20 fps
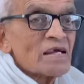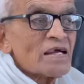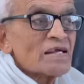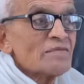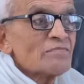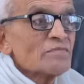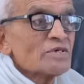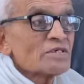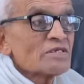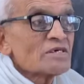
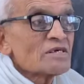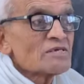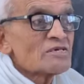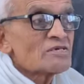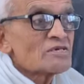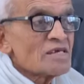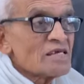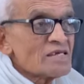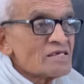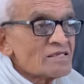And mother
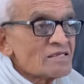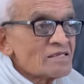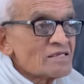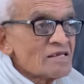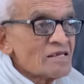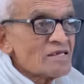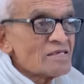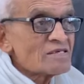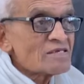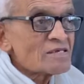says
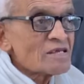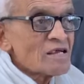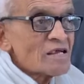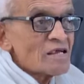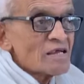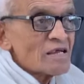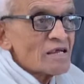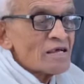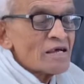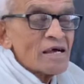this
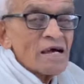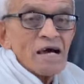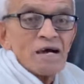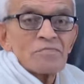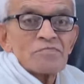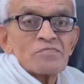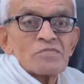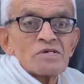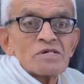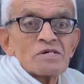
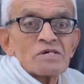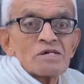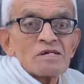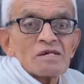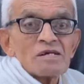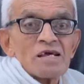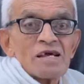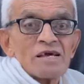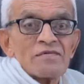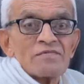
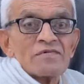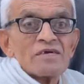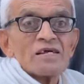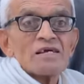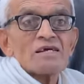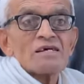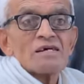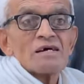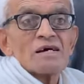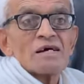after
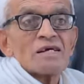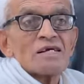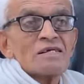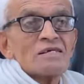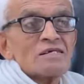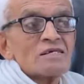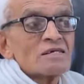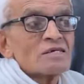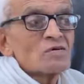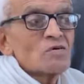having
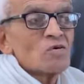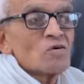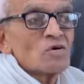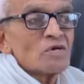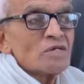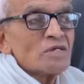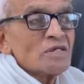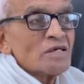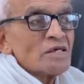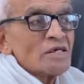
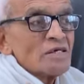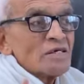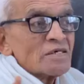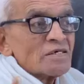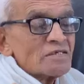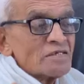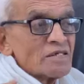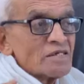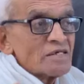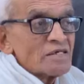undergone
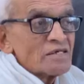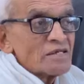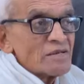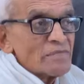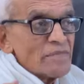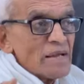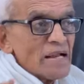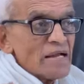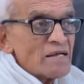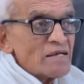the
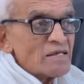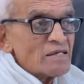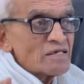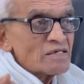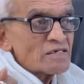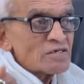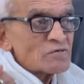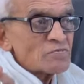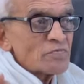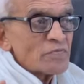
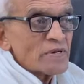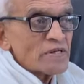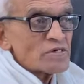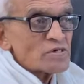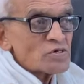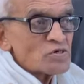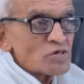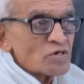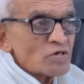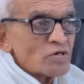tremendous
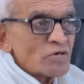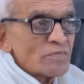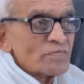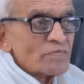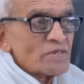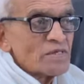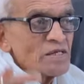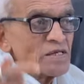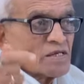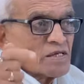pressure
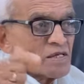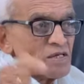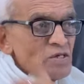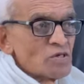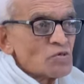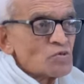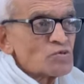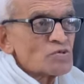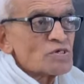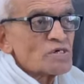of the
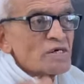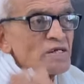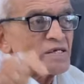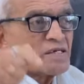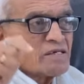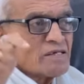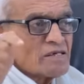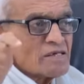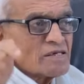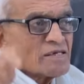
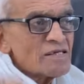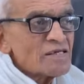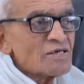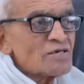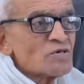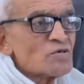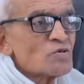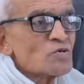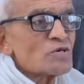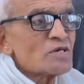illusion,
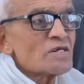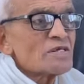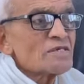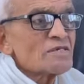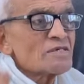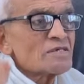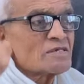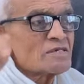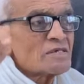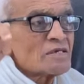
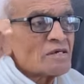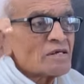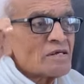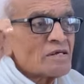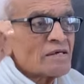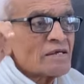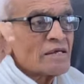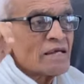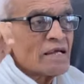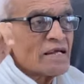ignorance
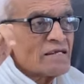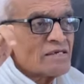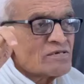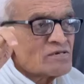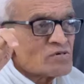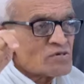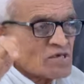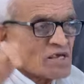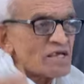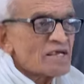
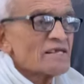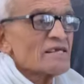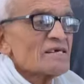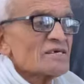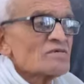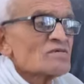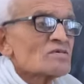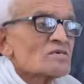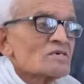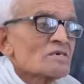and
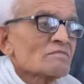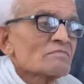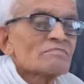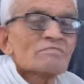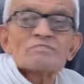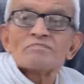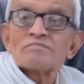sickness.